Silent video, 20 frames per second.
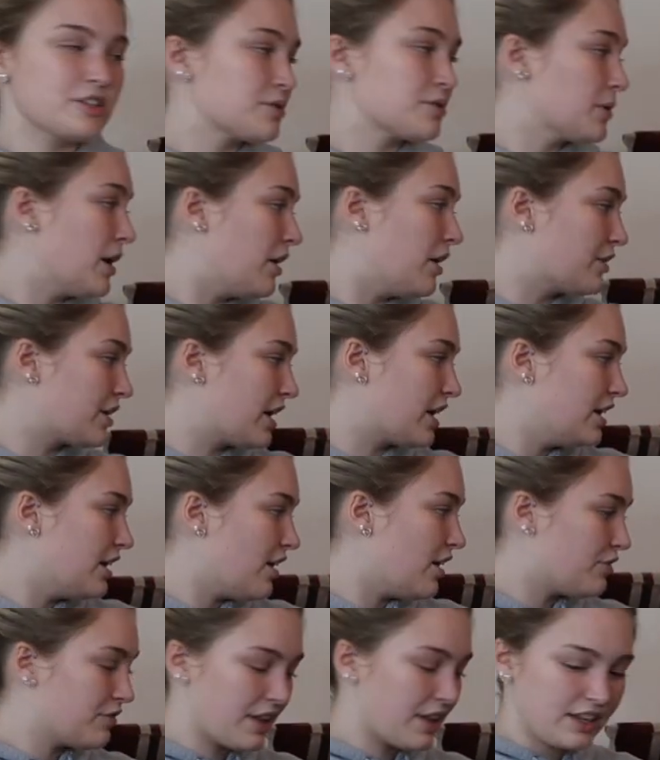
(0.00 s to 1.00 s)
as well, and I
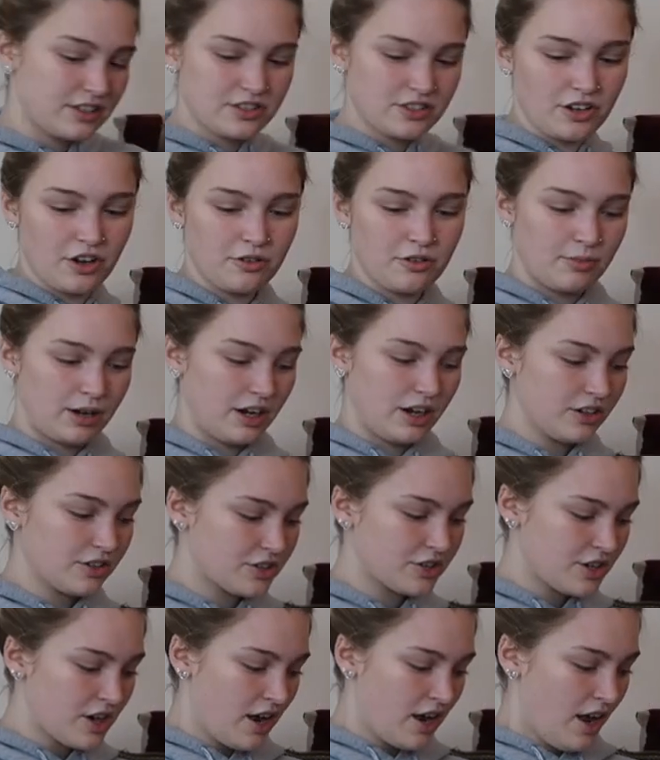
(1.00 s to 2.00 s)
love that so
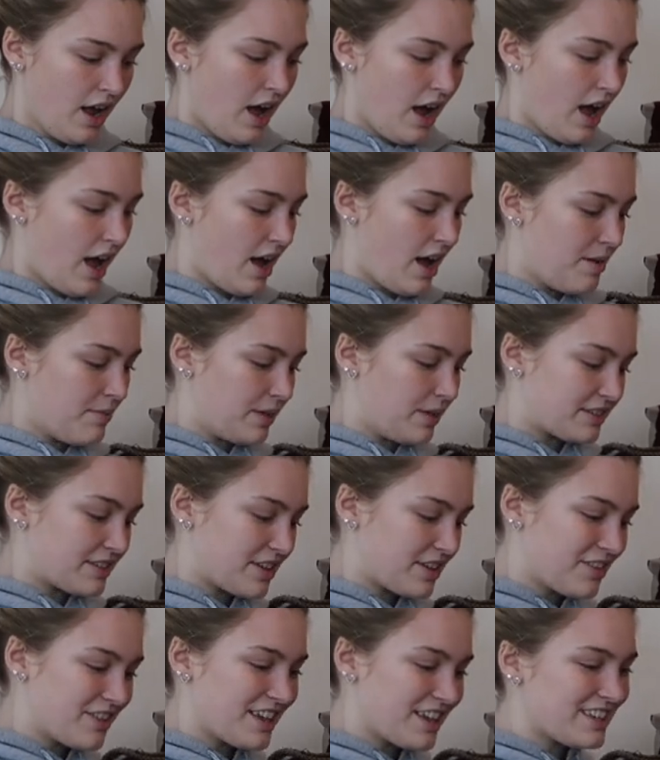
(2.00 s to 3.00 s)
much.
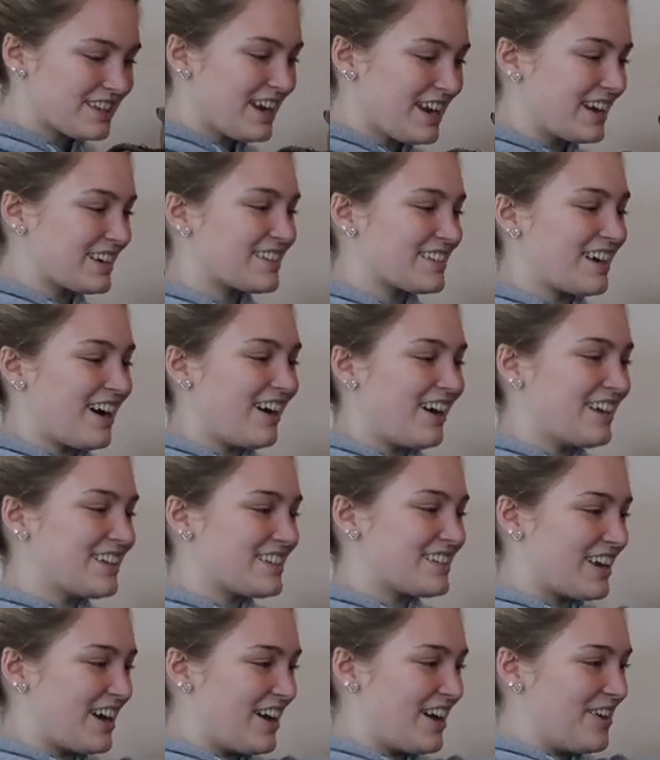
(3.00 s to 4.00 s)
So this next
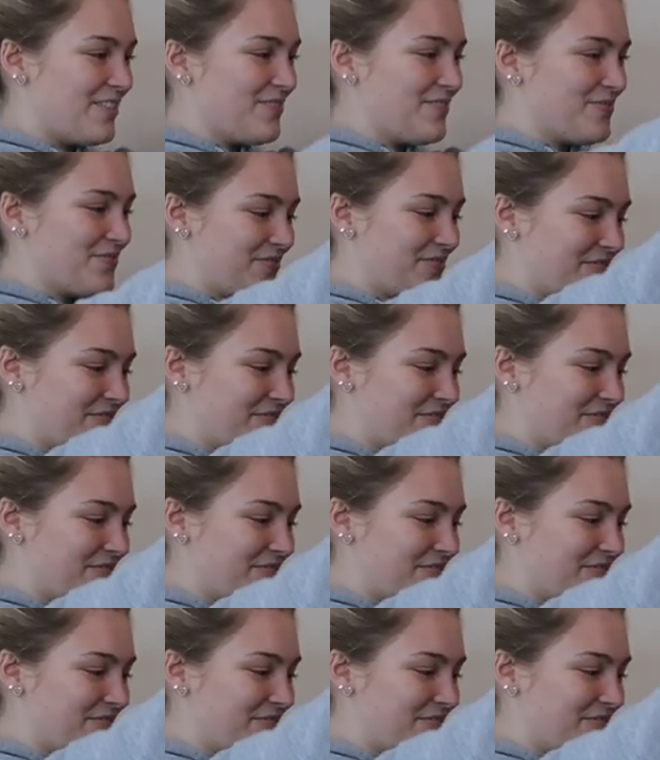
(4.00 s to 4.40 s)
item